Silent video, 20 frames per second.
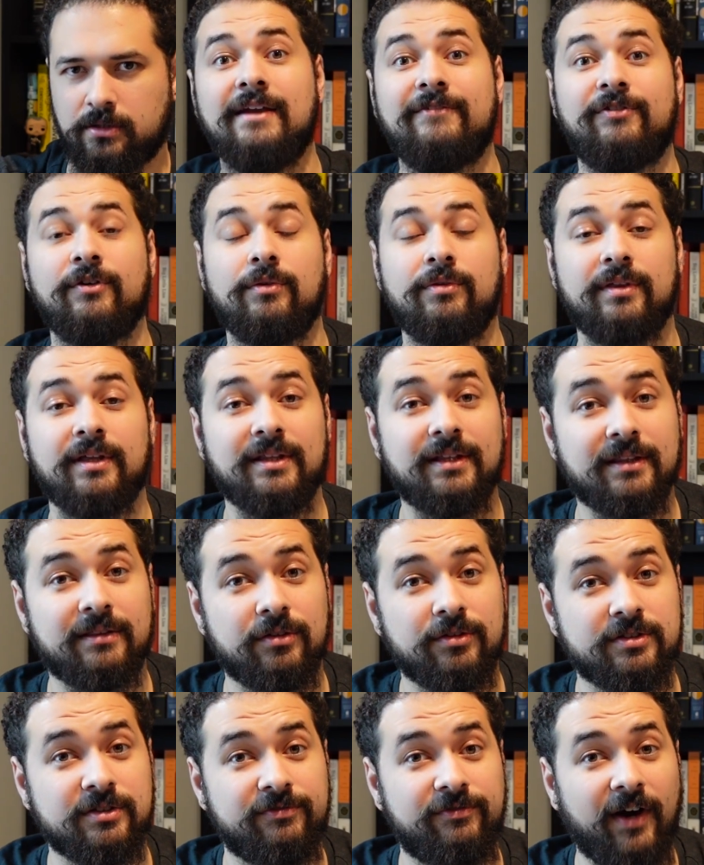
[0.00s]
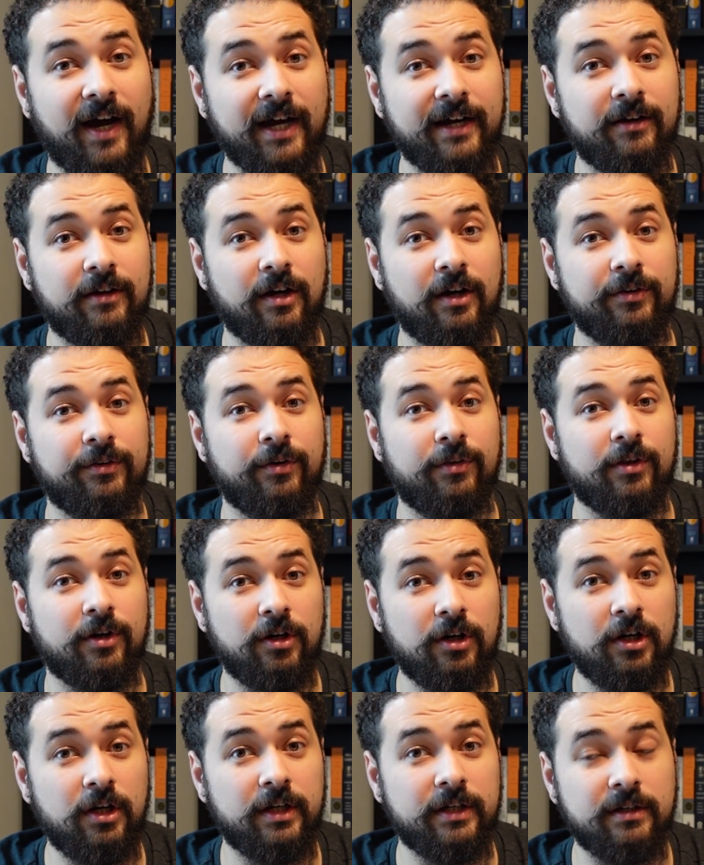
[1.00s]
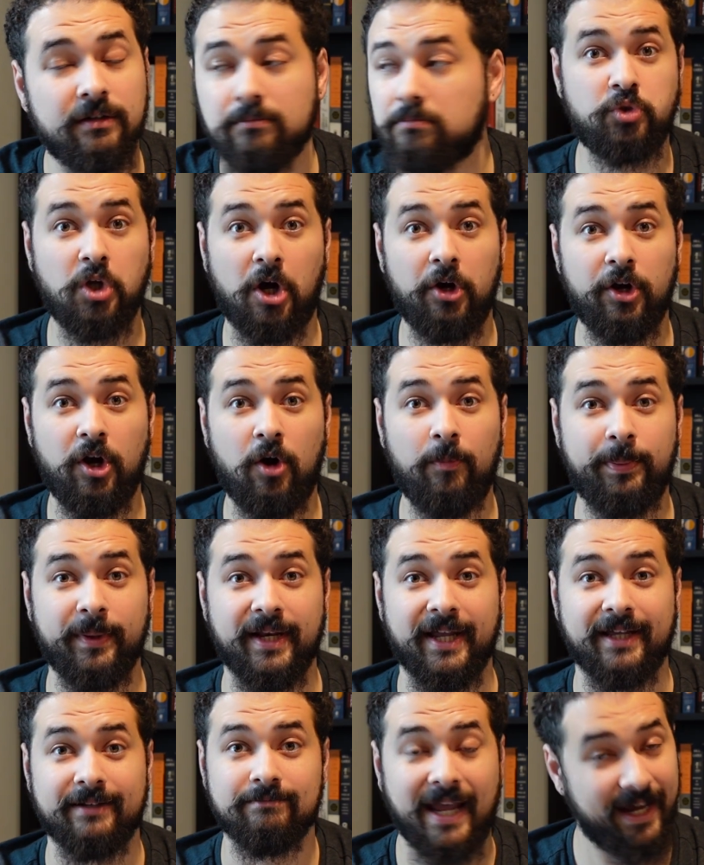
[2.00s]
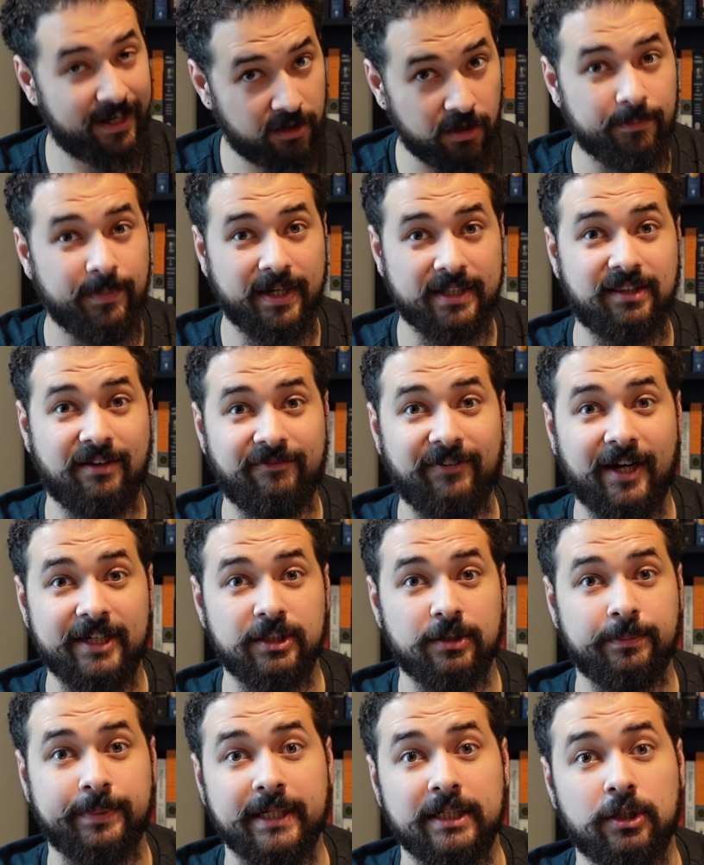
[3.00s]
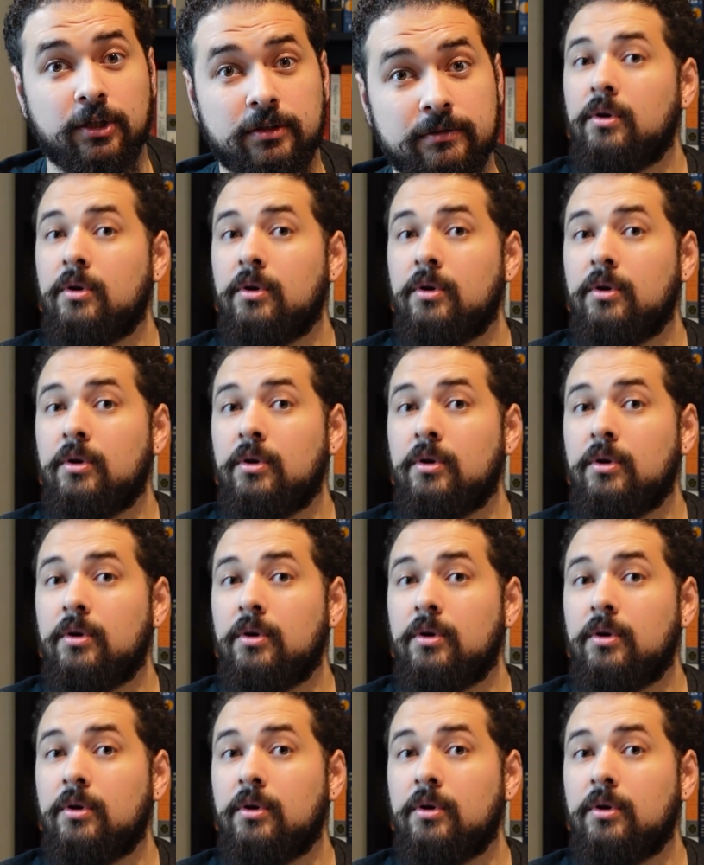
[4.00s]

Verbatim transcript: If you think that there's a fire under the hood, don't open it. It could make the fire bigger.